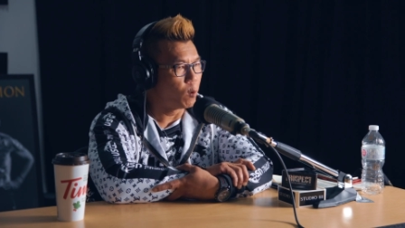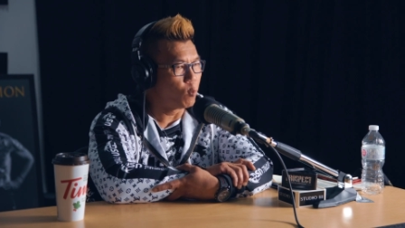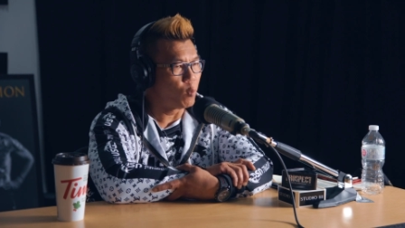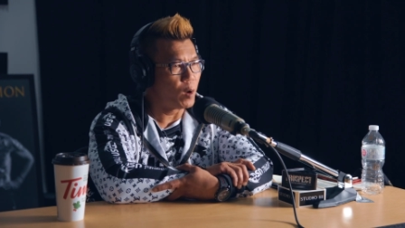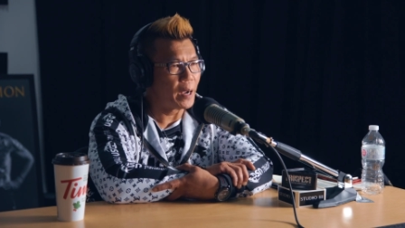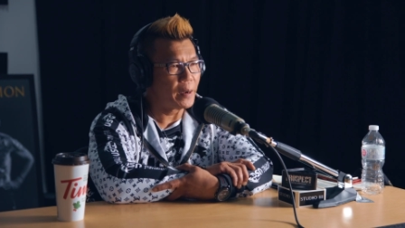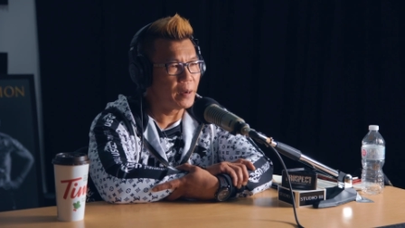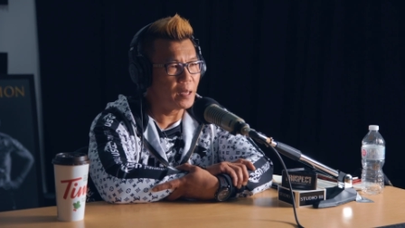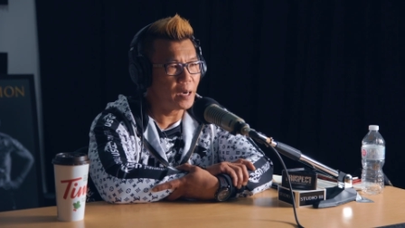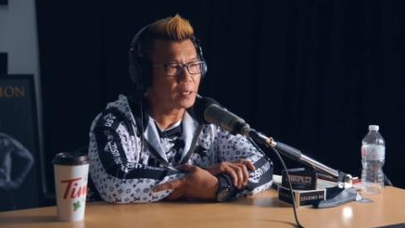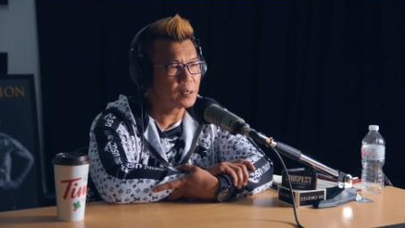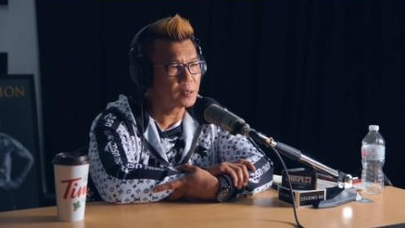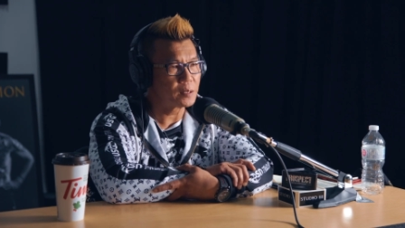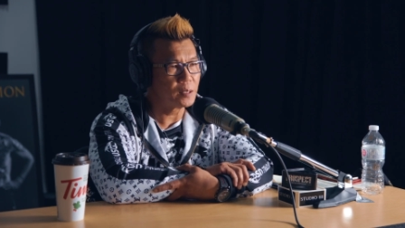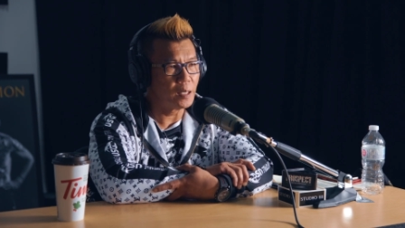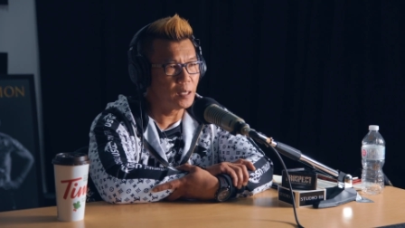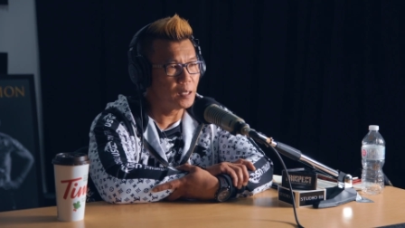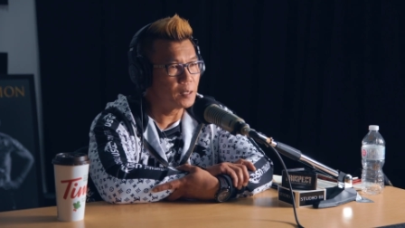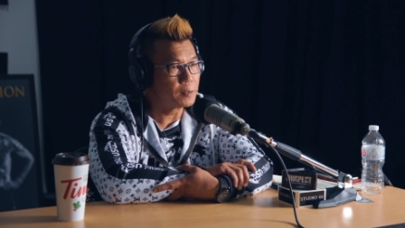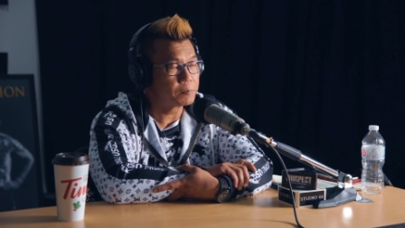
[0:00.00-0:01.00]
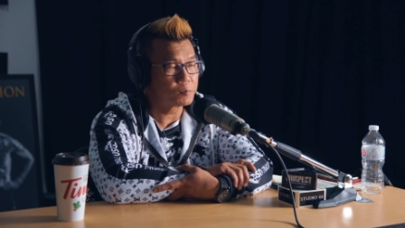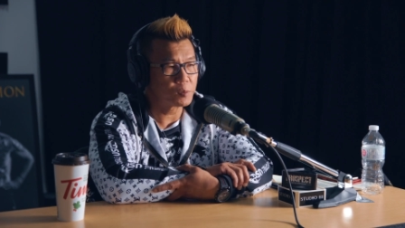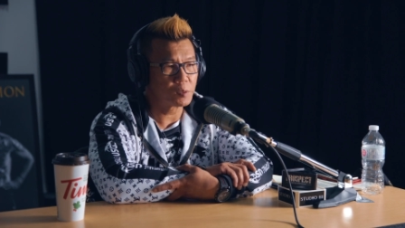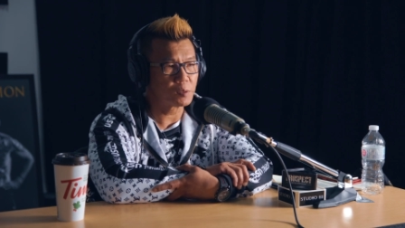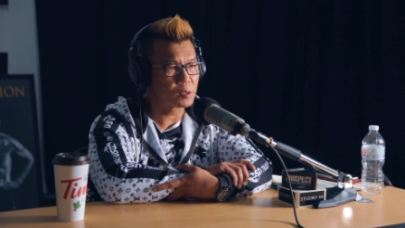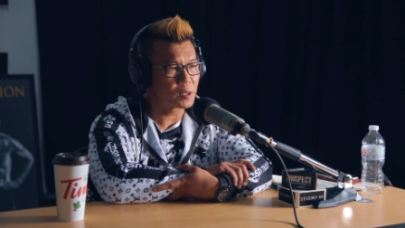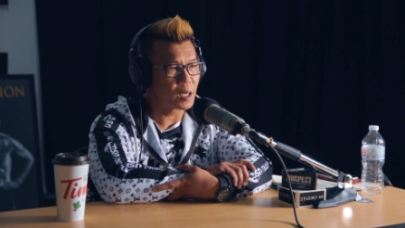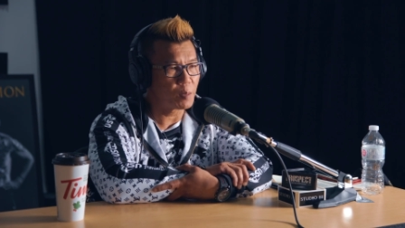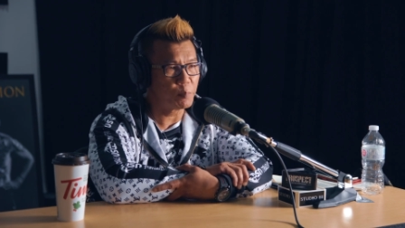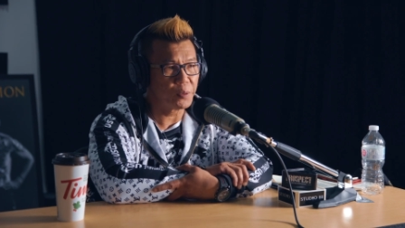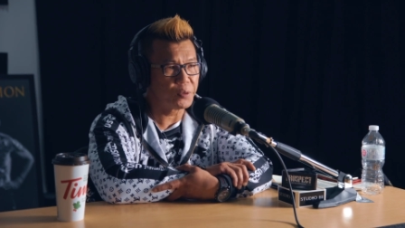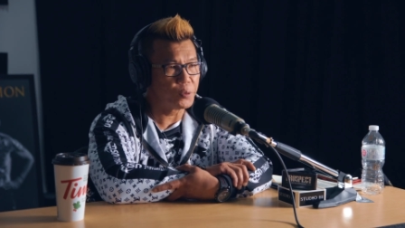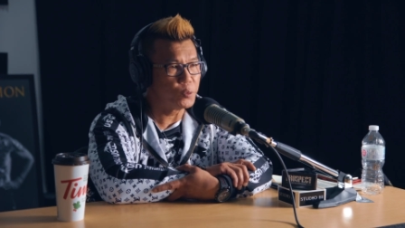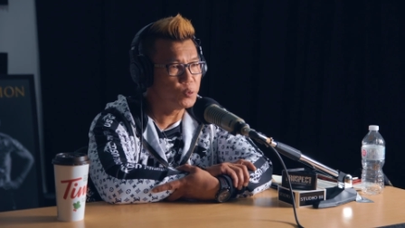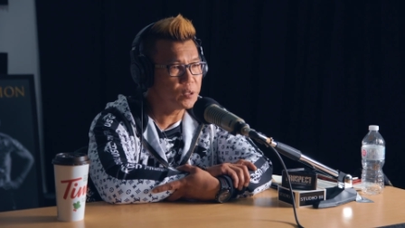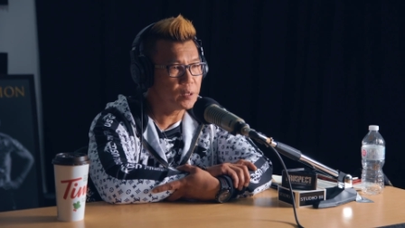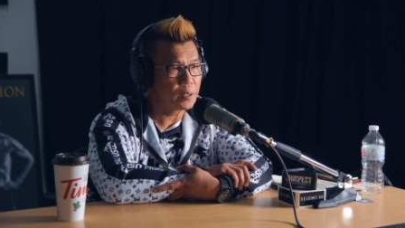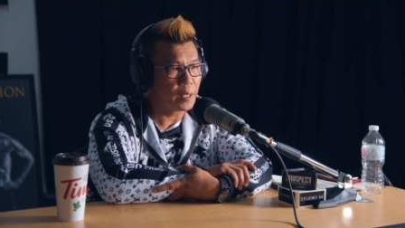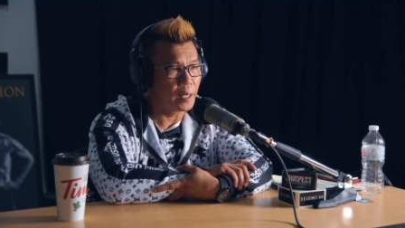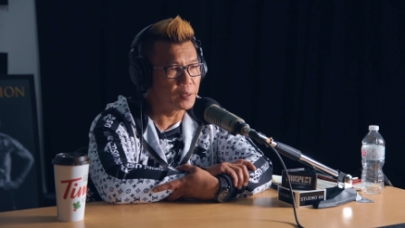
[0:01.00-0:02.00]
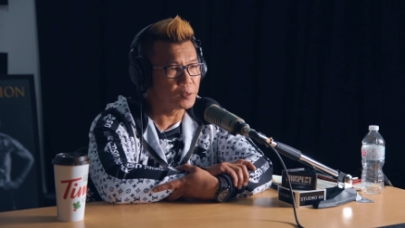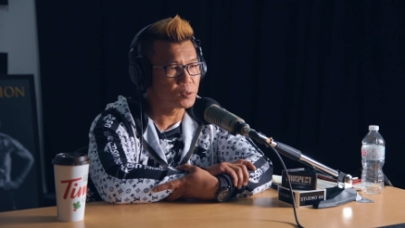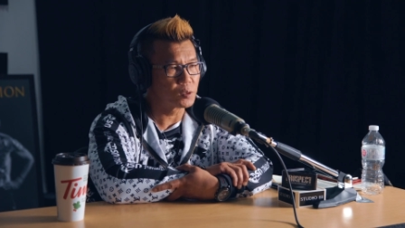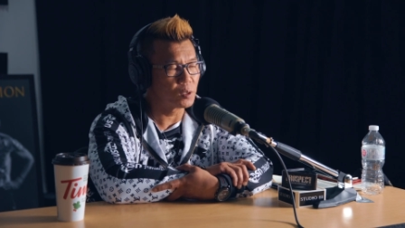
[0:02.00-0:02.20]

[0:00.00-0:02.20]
why not start producing it?